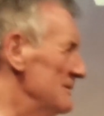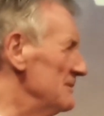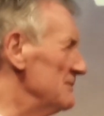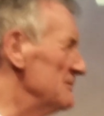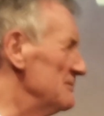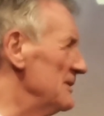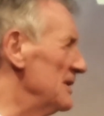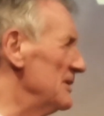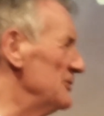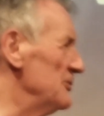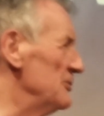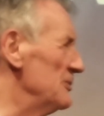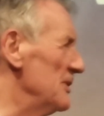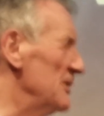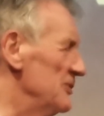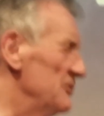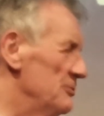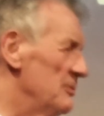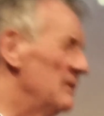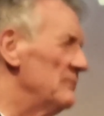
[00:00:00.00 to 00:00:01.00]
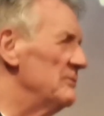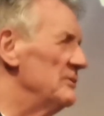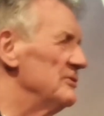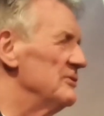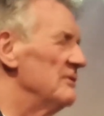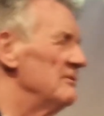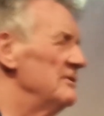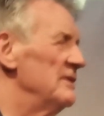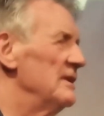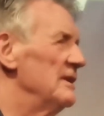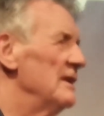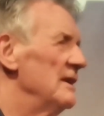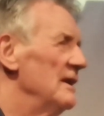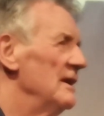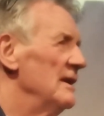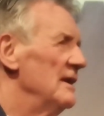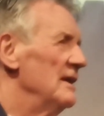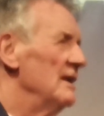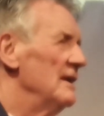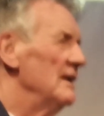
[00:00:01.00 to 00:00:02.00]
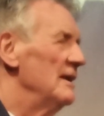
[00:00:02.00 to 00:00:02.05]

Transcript: I've got nice memories of it.